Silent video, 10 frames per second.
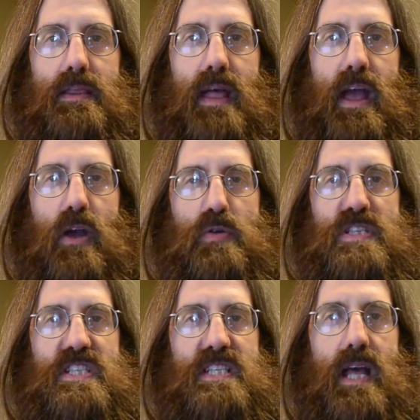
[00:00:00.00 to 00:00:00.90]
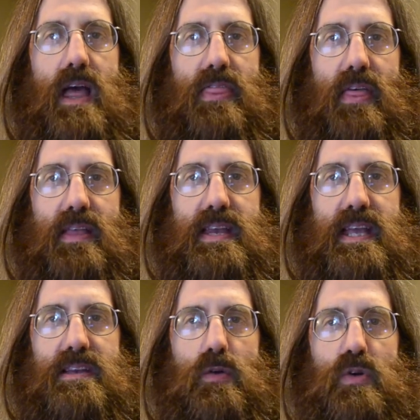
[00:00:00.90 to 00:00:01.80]
their hosts that they
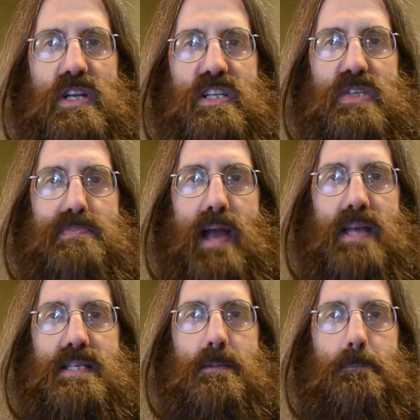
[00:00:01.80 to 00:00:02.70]
need in order to spread.